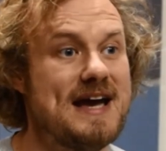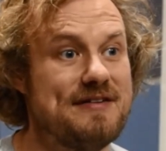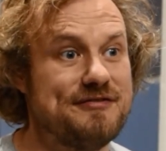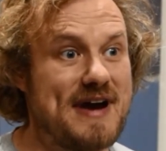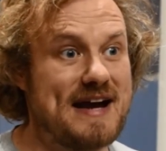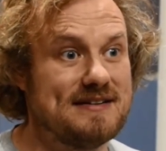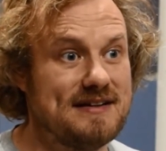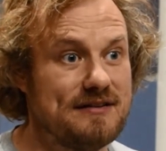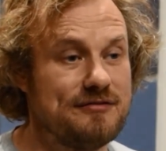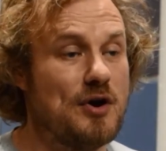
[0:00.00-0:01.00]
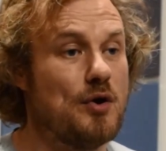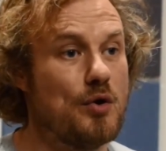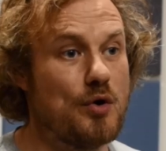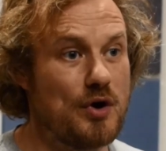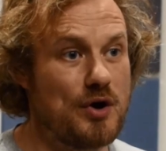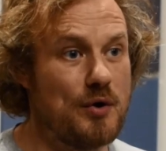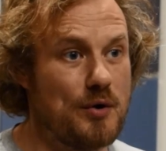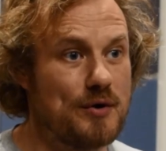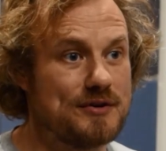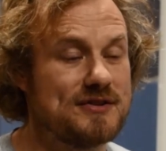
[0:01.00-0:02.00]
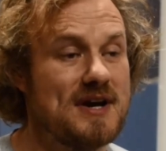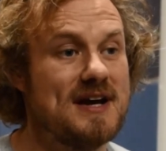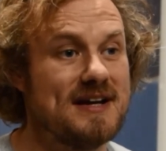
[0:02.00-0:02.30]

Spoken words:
effective, or cause,